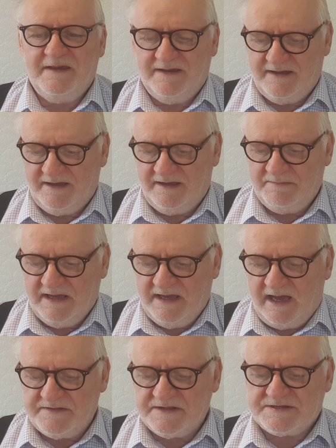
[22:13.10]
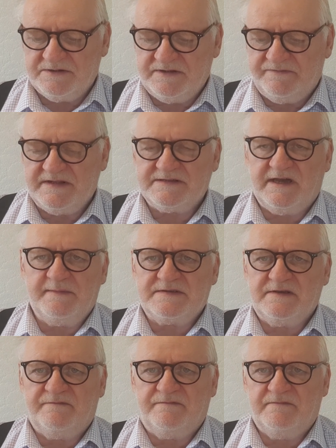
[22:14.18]
And there's two different types
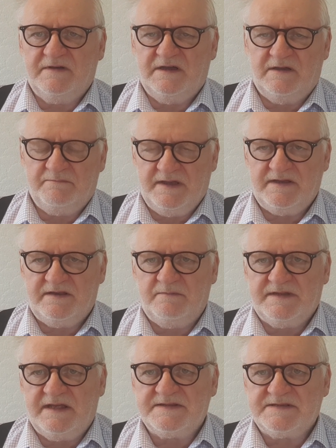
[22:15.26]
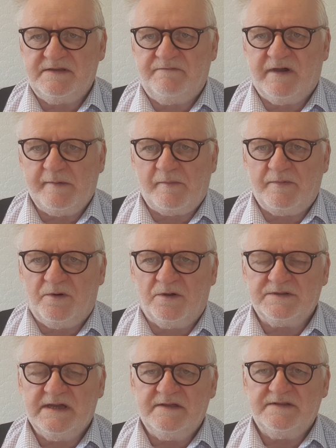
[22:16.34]
of medium density
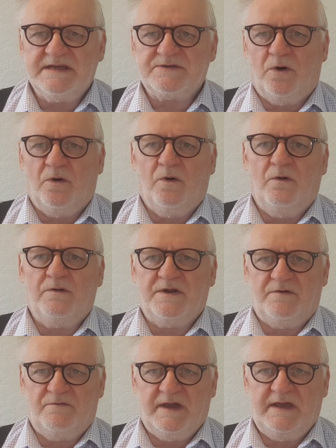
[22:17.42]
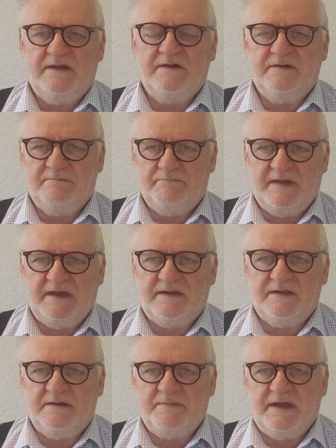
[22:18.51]
fiberboard. There's ordinary
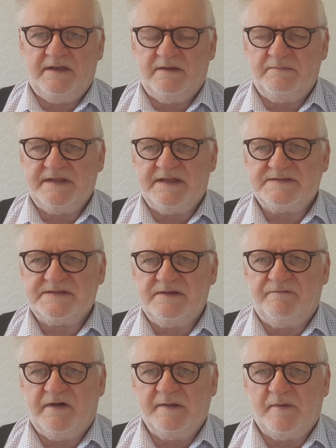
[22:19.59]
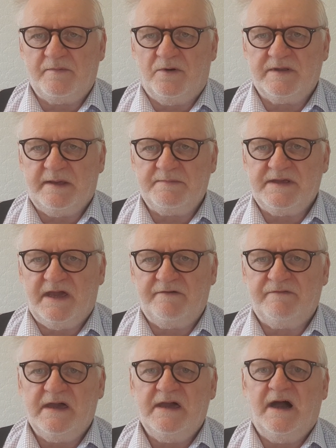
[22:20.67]
medium density fiberboard,
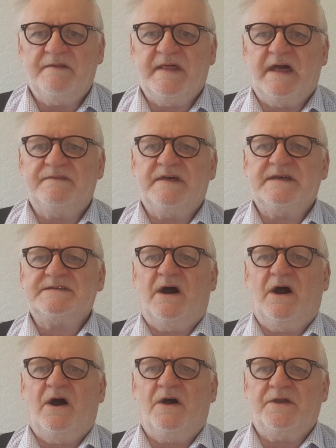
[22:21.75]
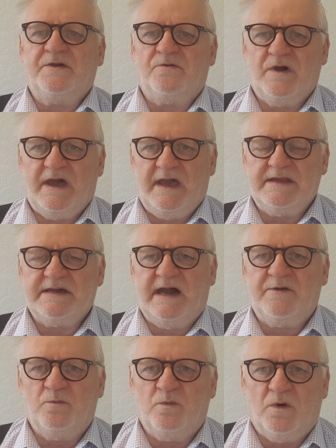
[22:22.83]
MDF, and then there's high grade
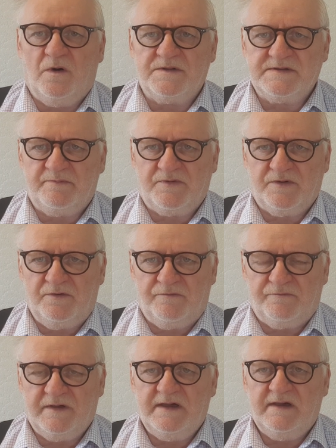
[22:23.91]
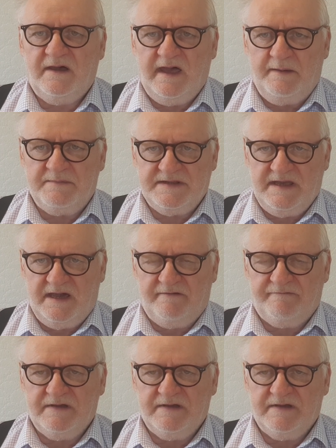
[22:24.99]
and waterproof MDF.